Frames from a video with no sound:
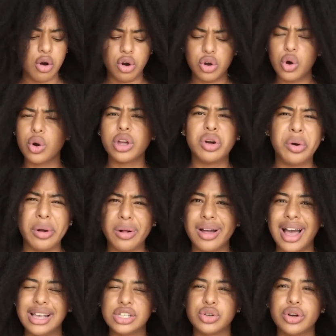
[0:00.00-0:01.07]
Coconut oil,
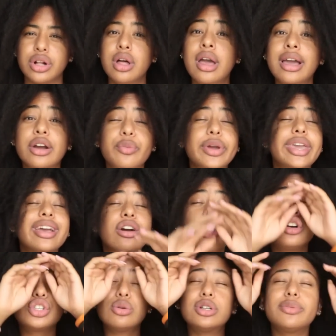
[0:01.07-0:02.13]
castor oil. We hear
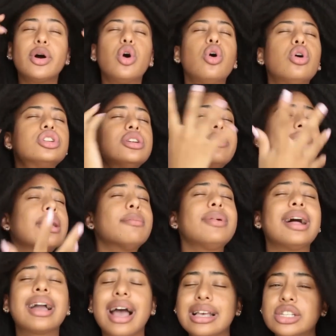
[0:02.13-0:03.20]
so much about, oh, Jamaican
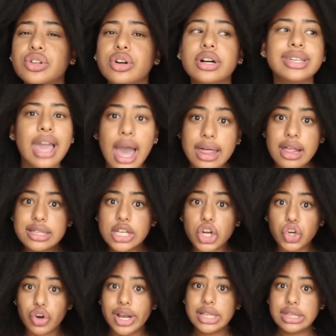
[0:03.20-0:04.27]
black castor oil. Yeah, that's a
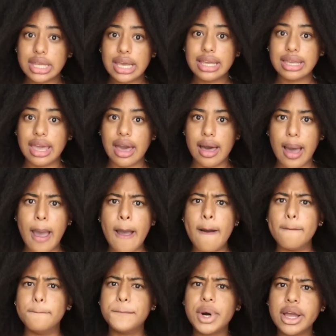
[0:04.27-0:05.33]
great thing, yeah.
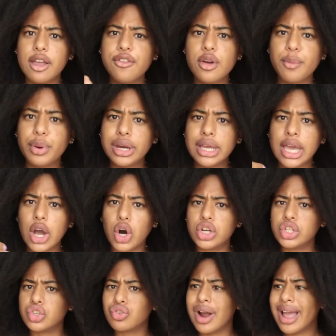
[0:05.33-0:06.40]
But if you're putting it
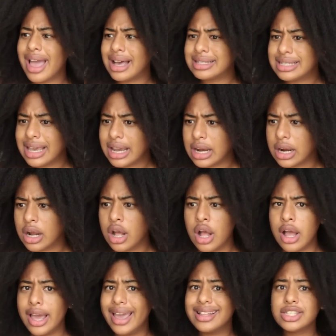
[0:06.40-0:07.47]
on dry ass hair,
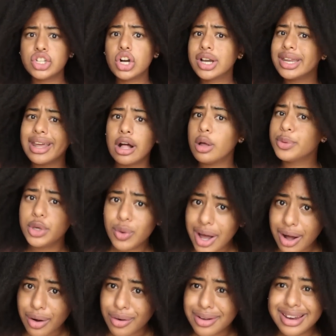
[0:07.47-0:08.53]
it's not gonna help you
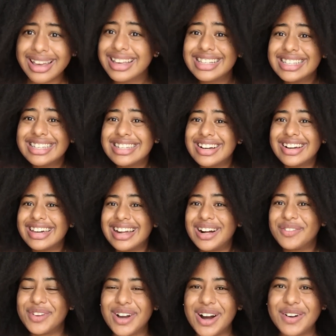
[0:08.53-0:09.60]
out. Like it's just not gonna
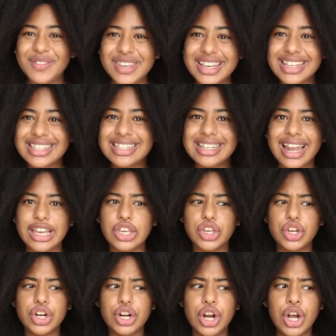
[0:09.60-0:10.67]
help you out, because it's like
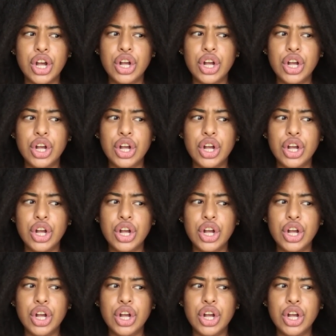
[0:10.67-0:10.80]
you're